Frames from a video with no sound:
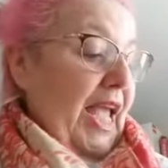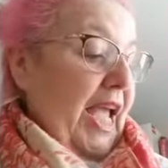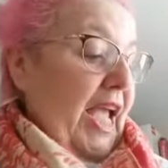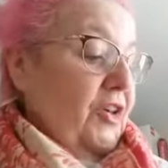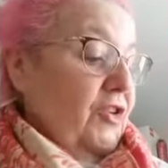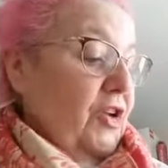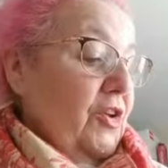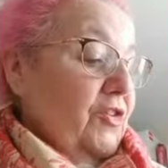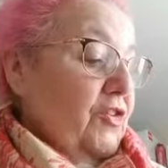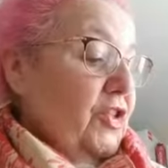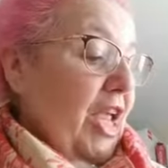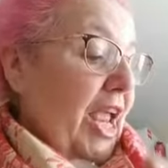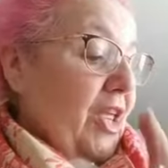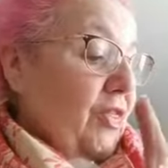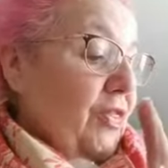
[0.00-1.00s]
And just
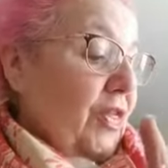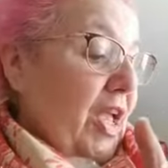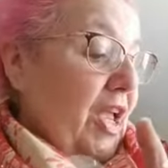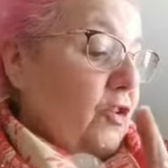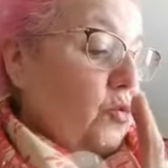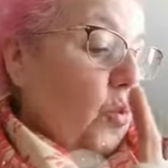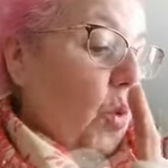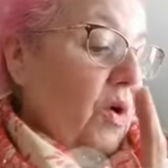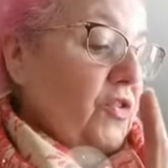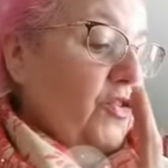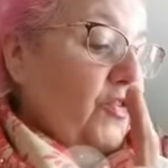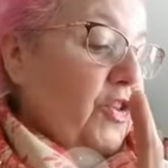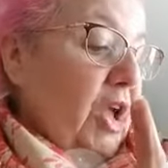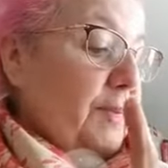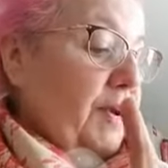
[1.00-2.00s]
take things one
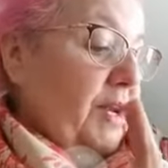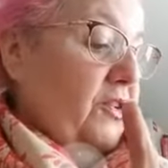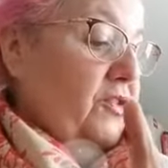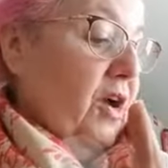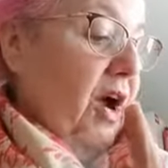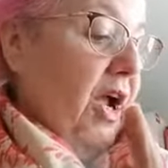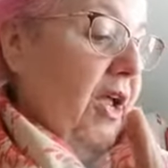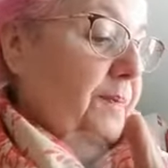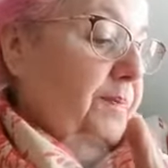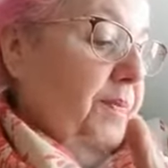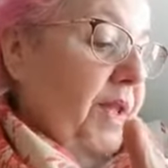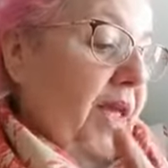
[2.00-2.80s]
step at a time.